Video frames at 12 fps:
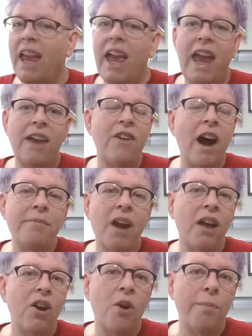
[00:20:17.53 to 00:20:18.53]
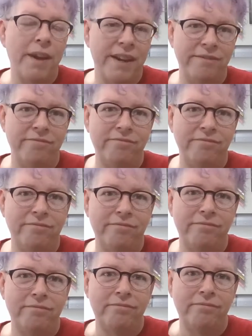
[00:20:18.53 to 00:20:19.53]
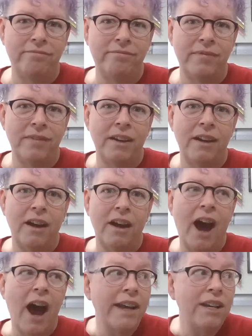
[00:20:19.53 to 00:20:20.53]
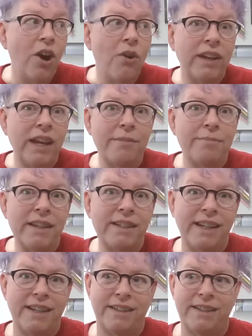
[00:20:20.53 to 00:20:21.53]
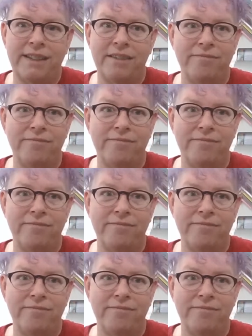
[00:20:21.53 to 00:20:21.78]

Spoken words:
If I'm not open, I don't get business.